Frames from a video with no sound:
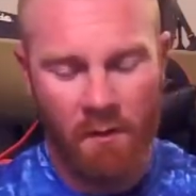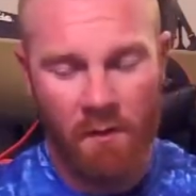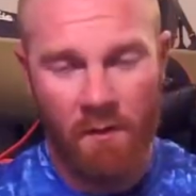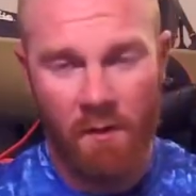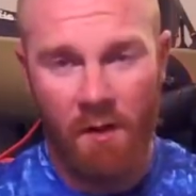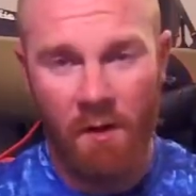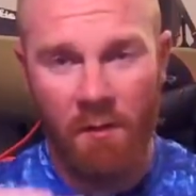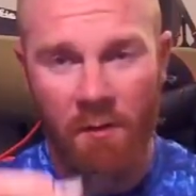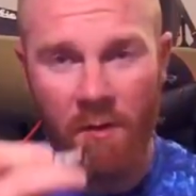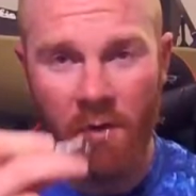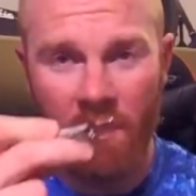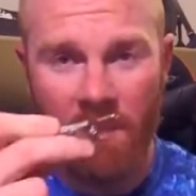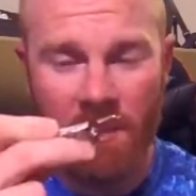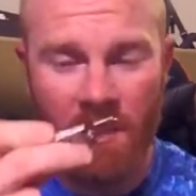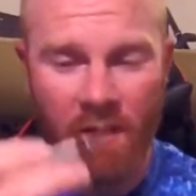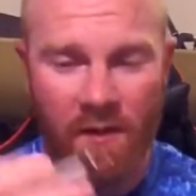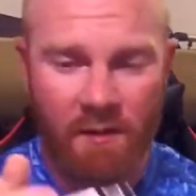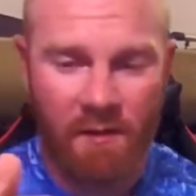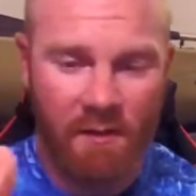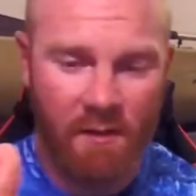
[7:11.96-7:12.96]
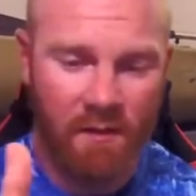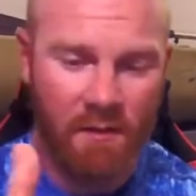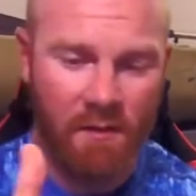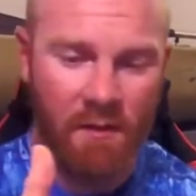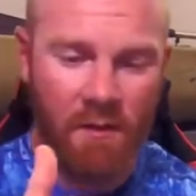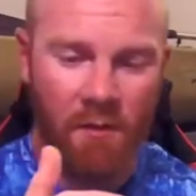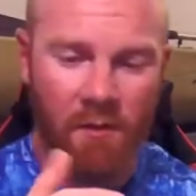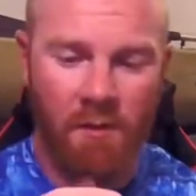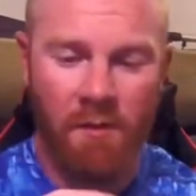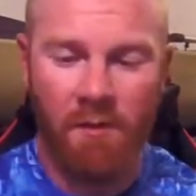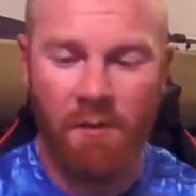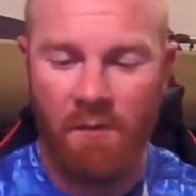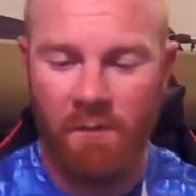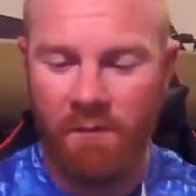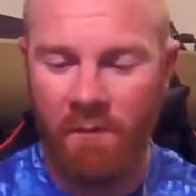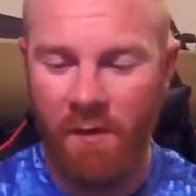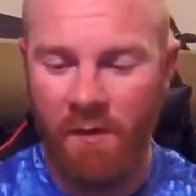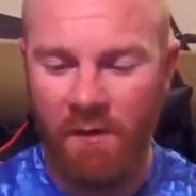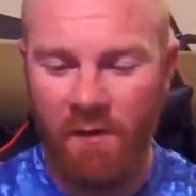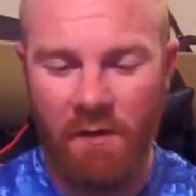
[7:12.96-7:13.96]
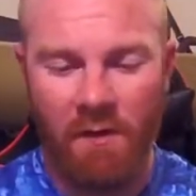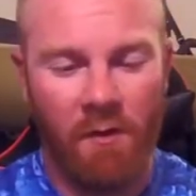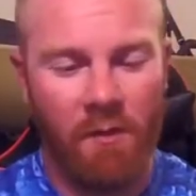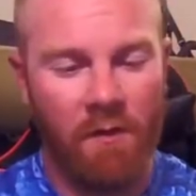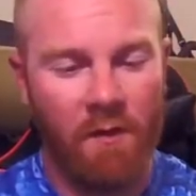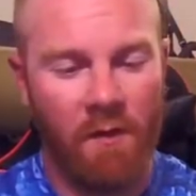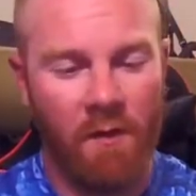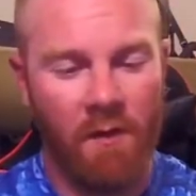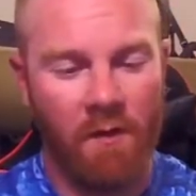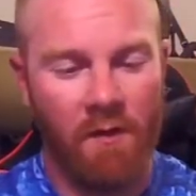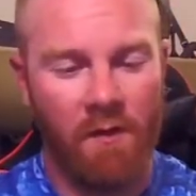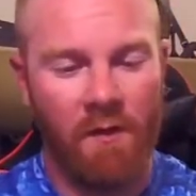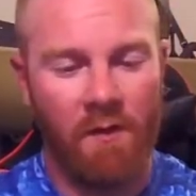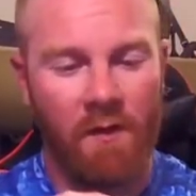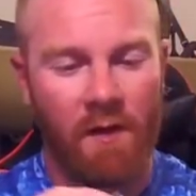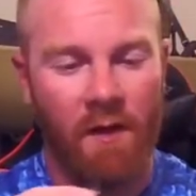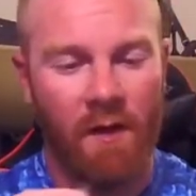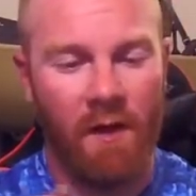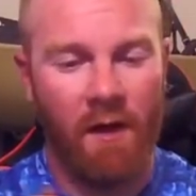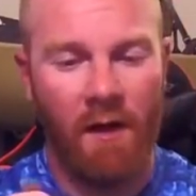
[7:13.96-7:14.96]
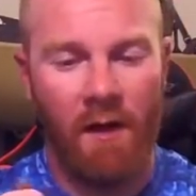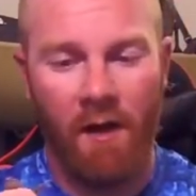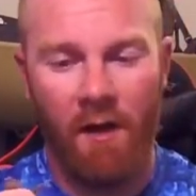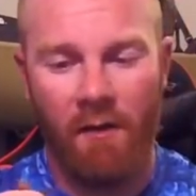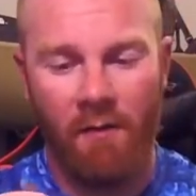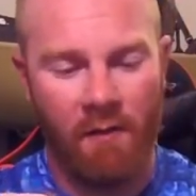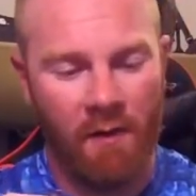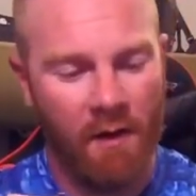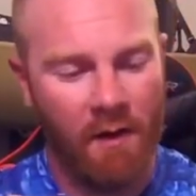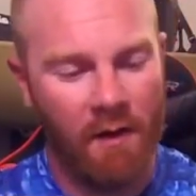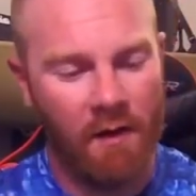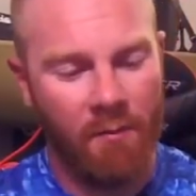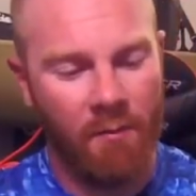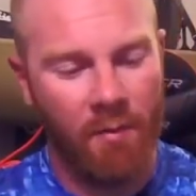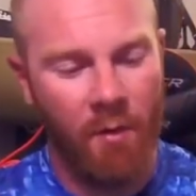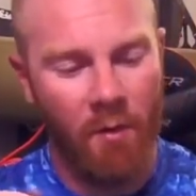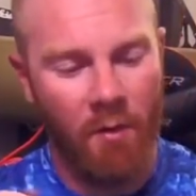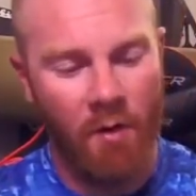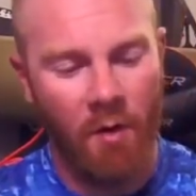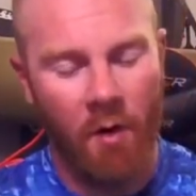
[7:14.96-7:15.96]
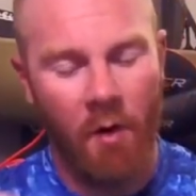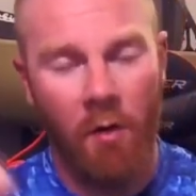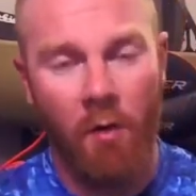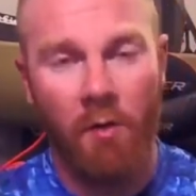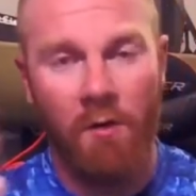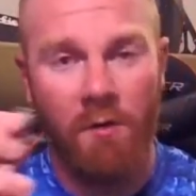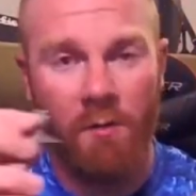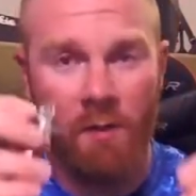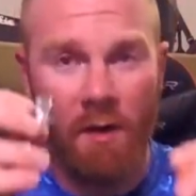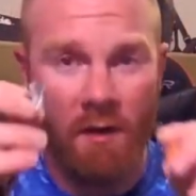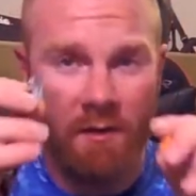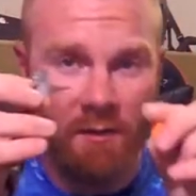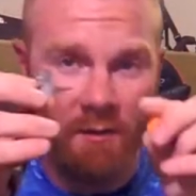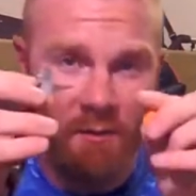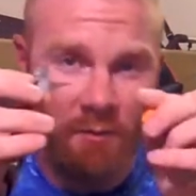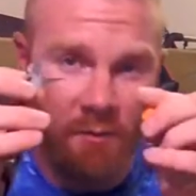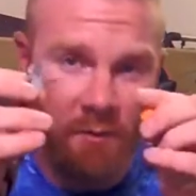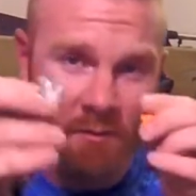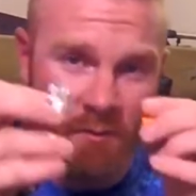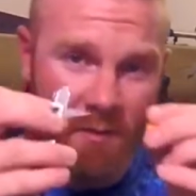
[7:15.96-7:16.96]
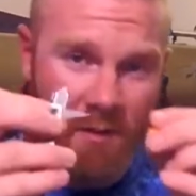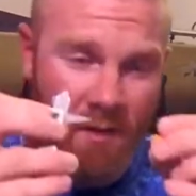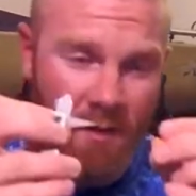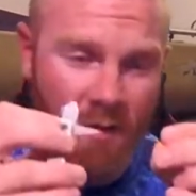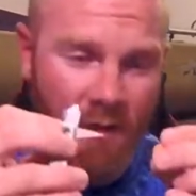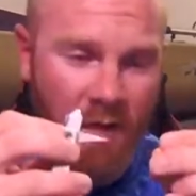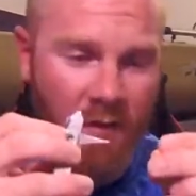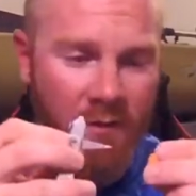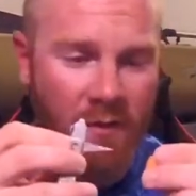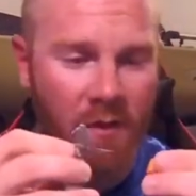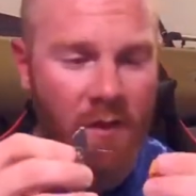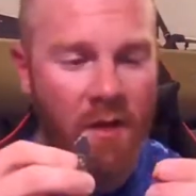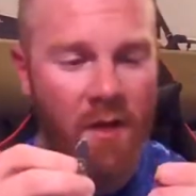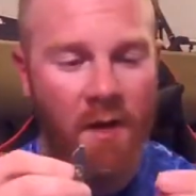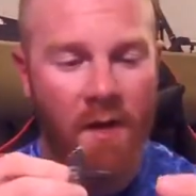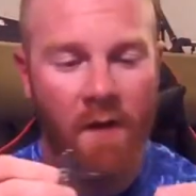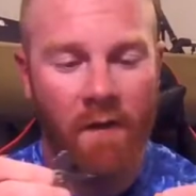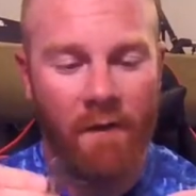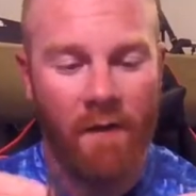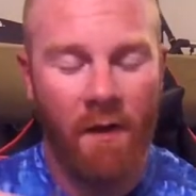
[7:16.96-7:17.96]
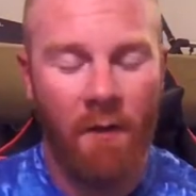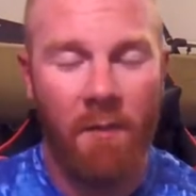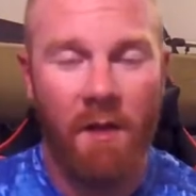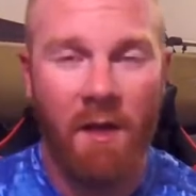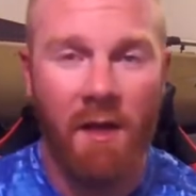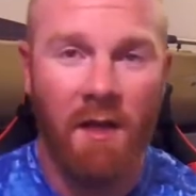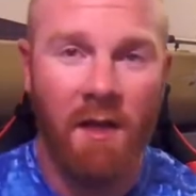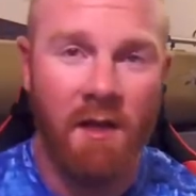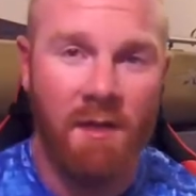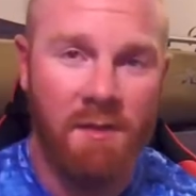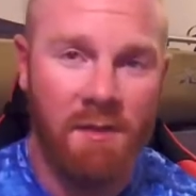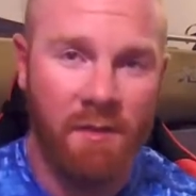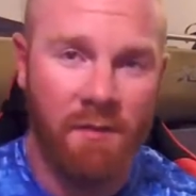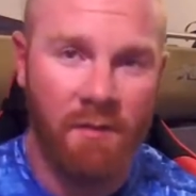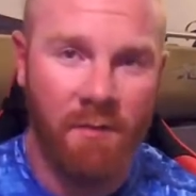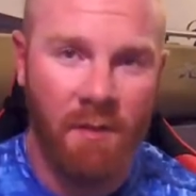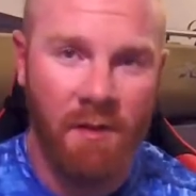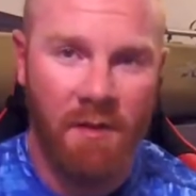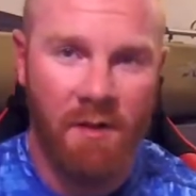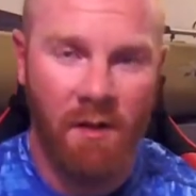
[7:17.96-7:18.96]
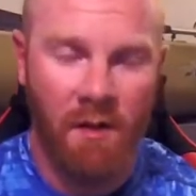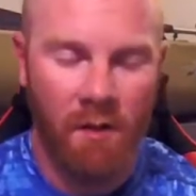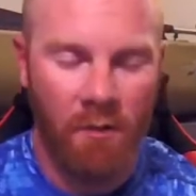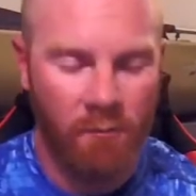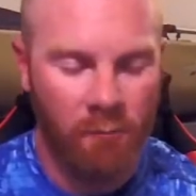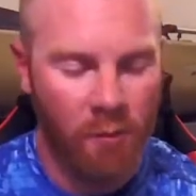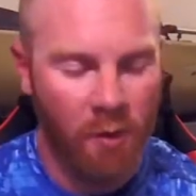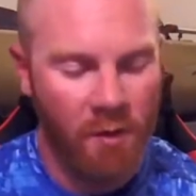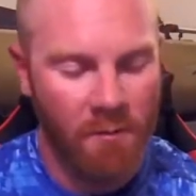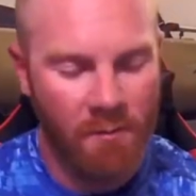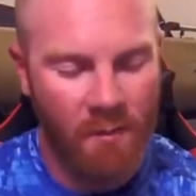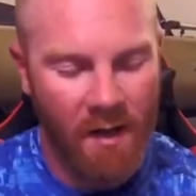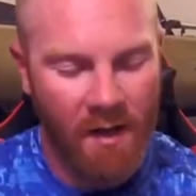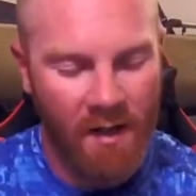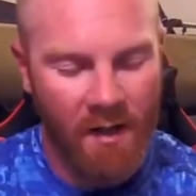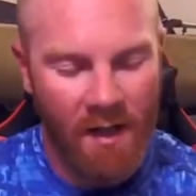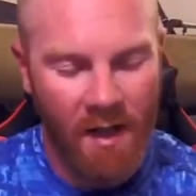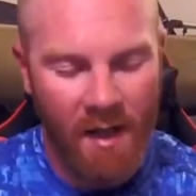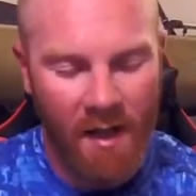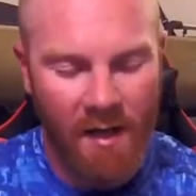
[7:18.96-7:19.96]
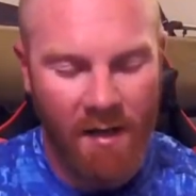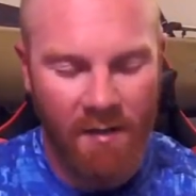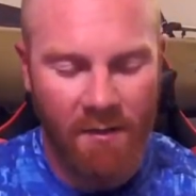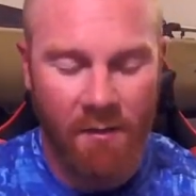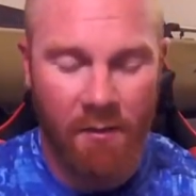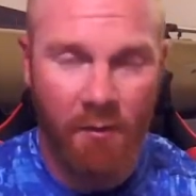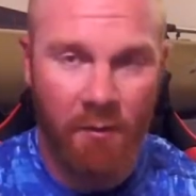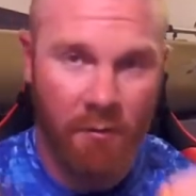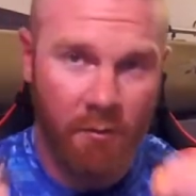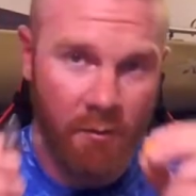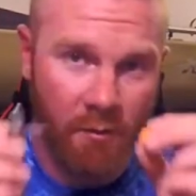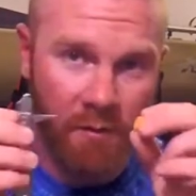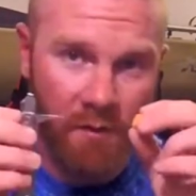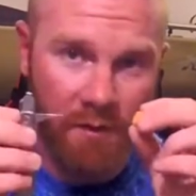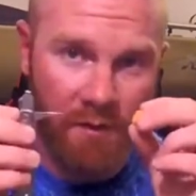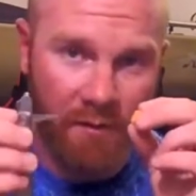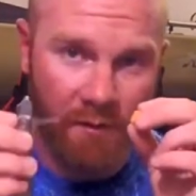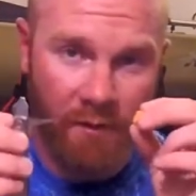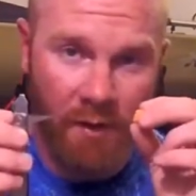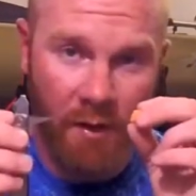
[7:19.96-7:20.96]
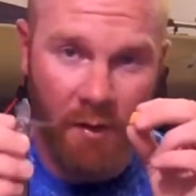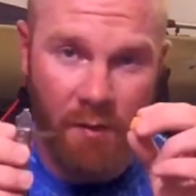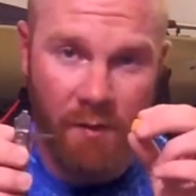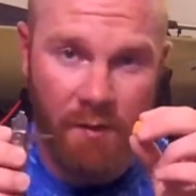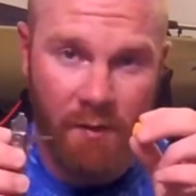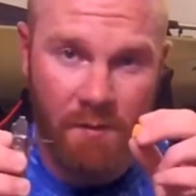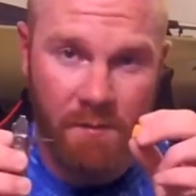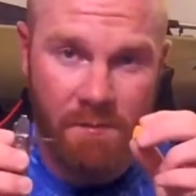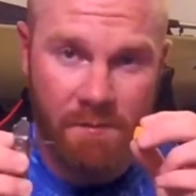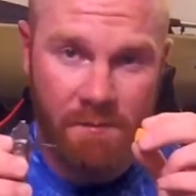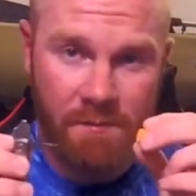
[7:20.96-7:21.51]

Then I'm going to take this little fishing utility that I have and poke a hole directly through the middle of it, and that'll make it easier for me to run my line through this float.